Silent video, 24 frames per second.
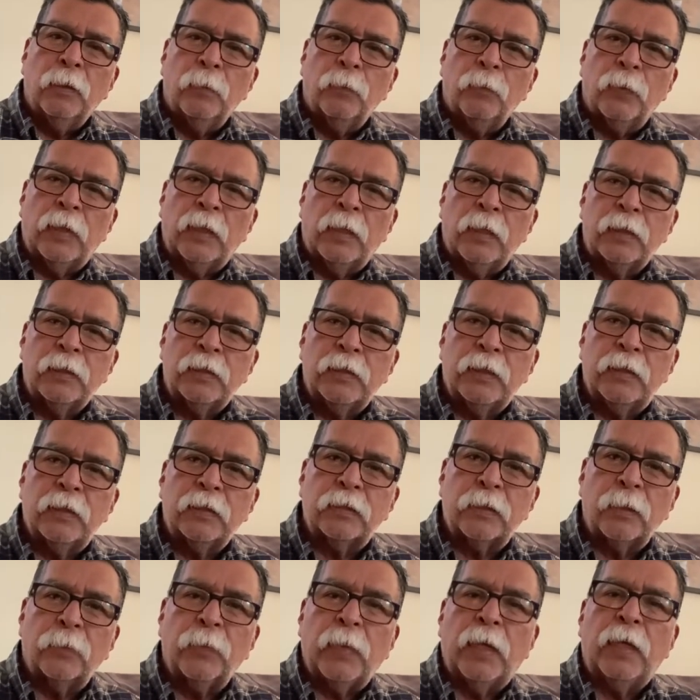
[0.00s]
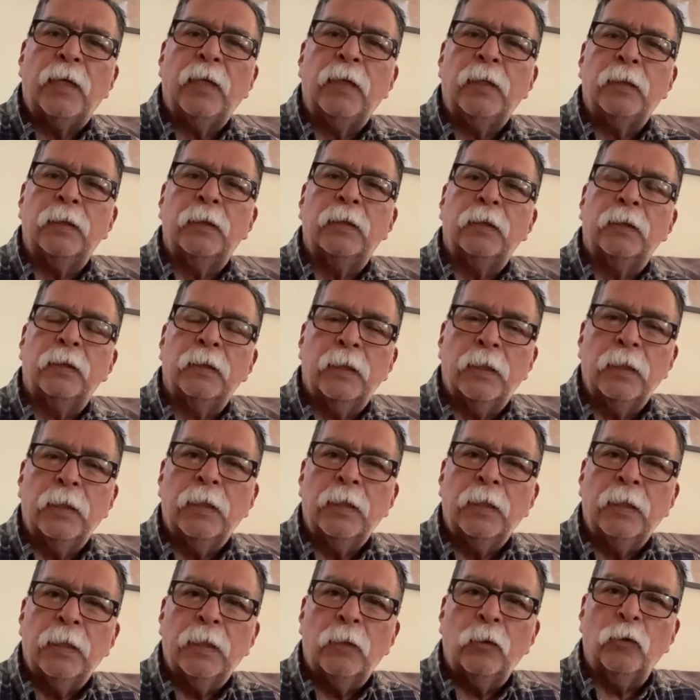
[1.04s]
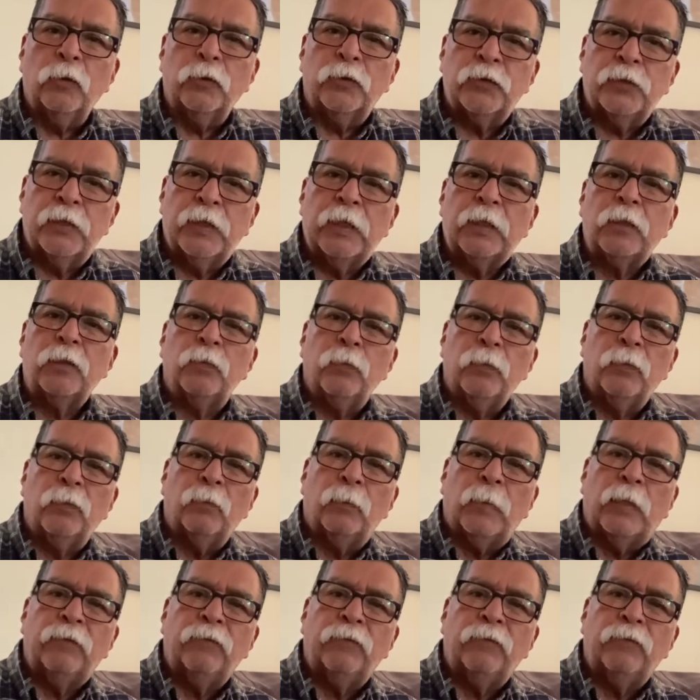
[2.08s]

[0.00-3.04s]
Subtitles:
blessed is the man who seeks my